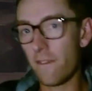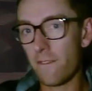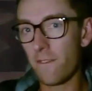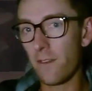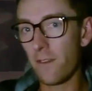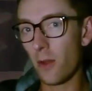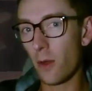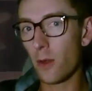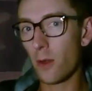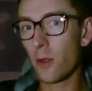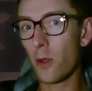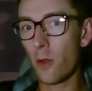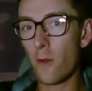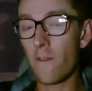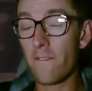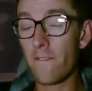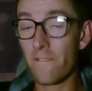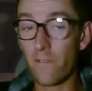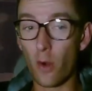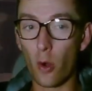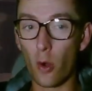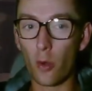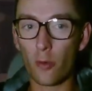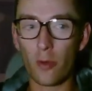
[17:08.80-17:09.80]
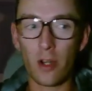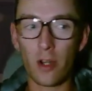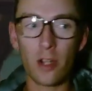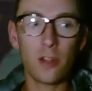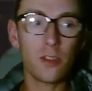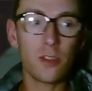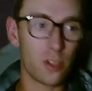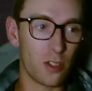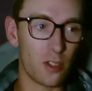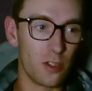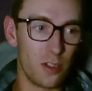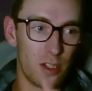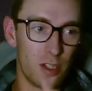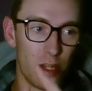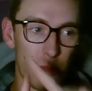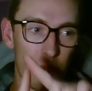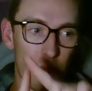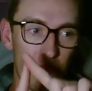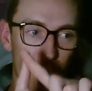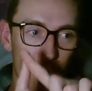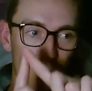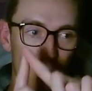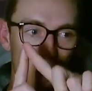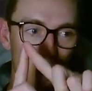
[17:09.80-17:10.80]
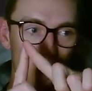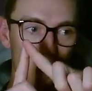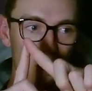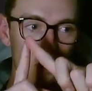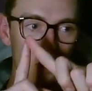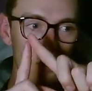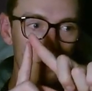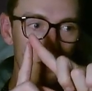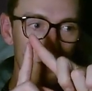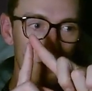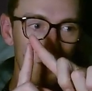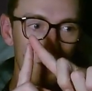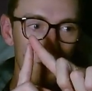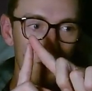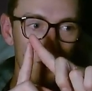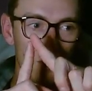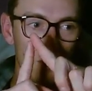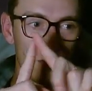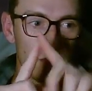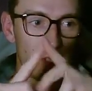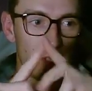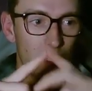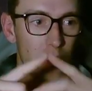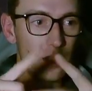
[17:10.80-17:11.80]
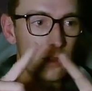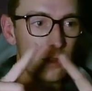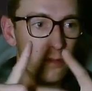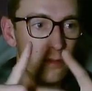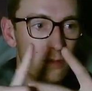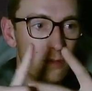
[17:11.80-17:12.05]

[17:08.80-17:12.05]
Floku4Real. So number 4. Hang on.